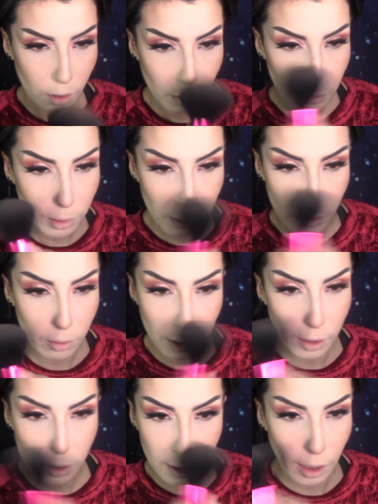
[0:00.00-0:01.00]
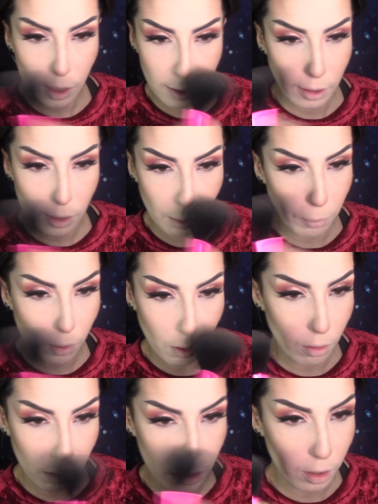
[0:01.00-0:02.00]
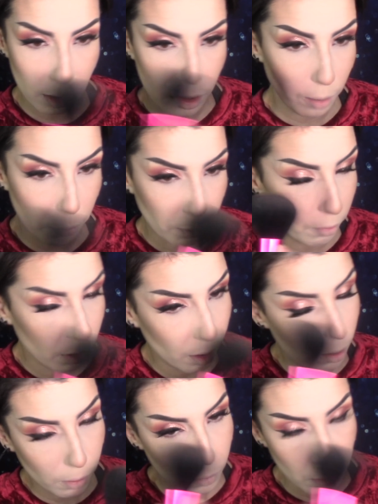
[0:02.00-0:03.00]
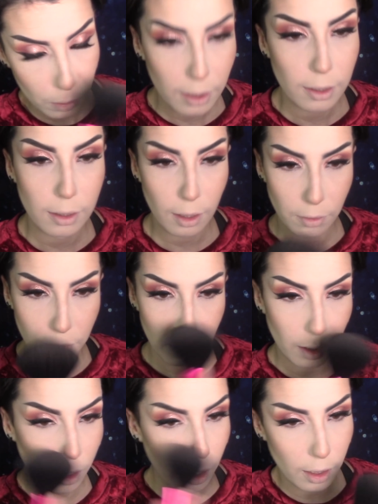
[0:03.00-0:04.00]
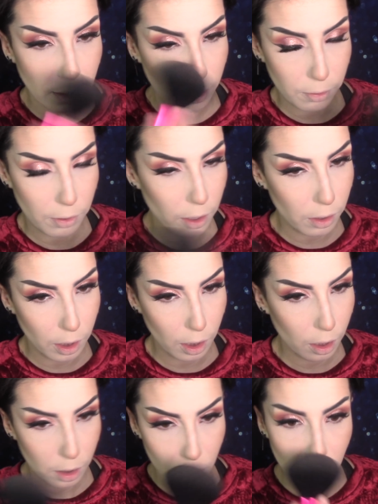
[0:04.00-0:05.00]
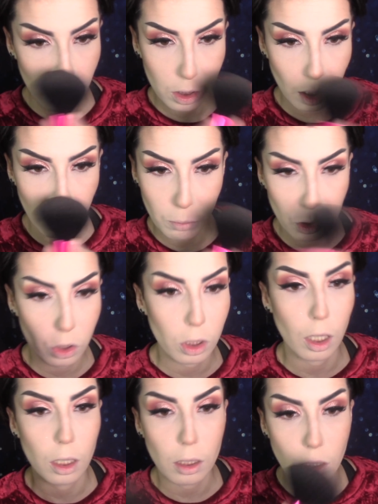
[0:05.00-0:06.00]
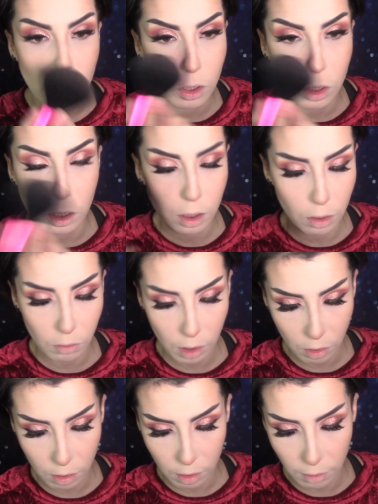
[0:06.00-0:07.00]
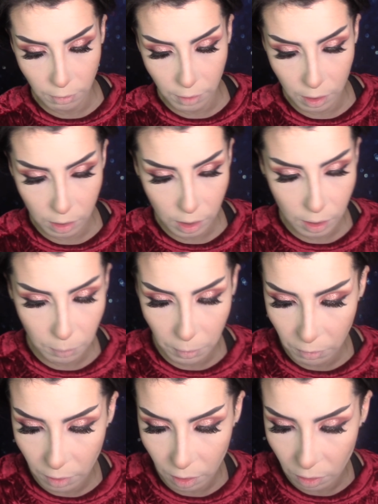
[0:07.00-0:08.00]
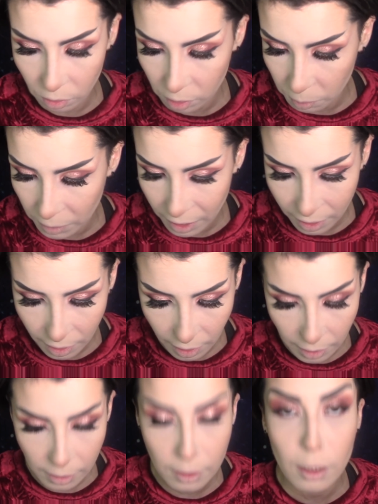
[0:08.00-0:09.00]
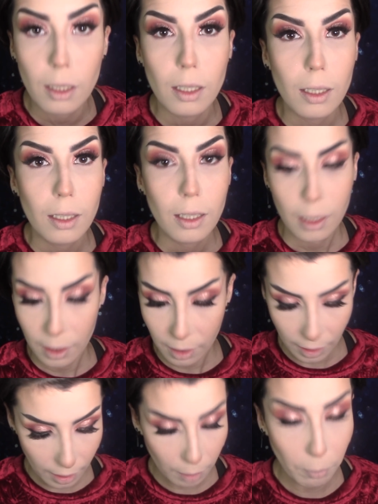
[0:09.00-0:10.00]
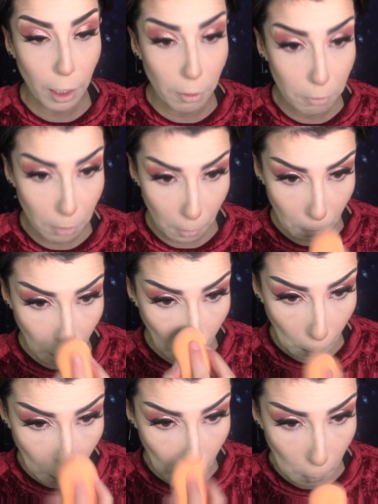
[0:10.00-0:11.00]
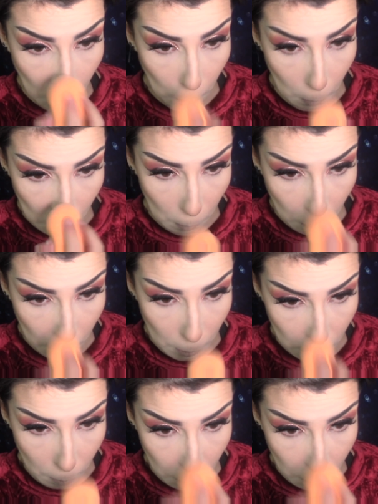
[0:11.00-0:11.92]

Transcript: I'm also going to take some on the tip of the nose because I feel that is very James Charles, just going on the very tip of the nose, but I think I might have gone a little bit too